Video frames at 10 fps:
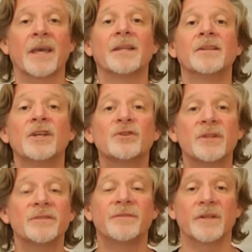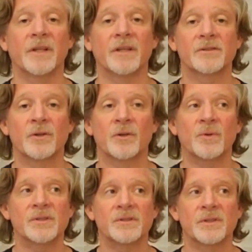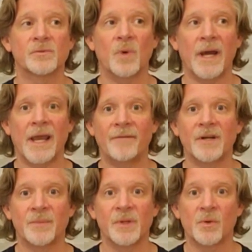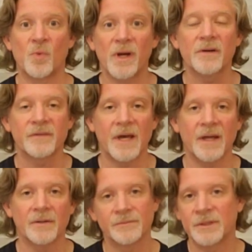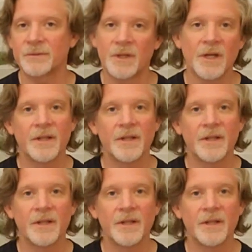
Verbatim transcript: I can literally feel it. So the question is, why haven't I been aware of that? Well,